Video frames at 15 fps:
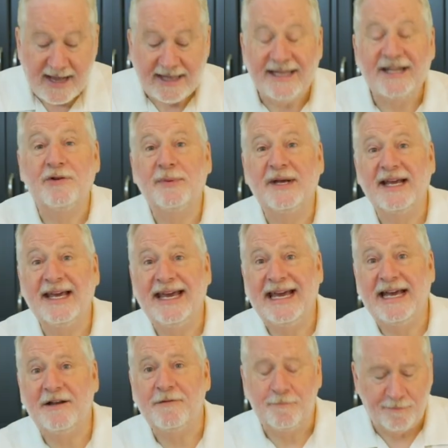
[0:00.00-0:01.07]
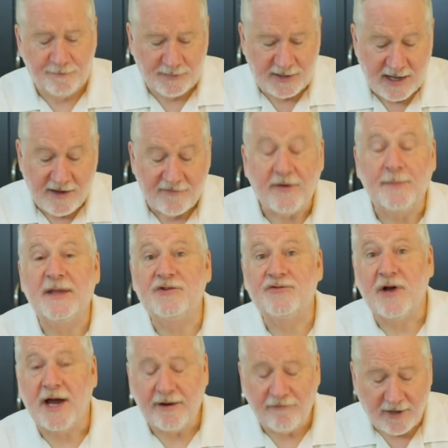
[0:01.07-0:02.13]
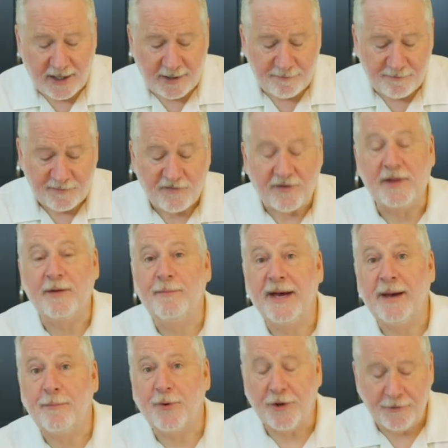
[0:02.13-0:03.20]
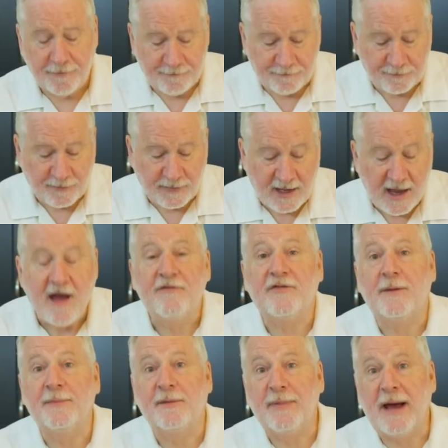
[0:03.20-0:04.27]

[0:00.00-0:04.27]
A little bit of heat from the dry rub, from the pepper, from the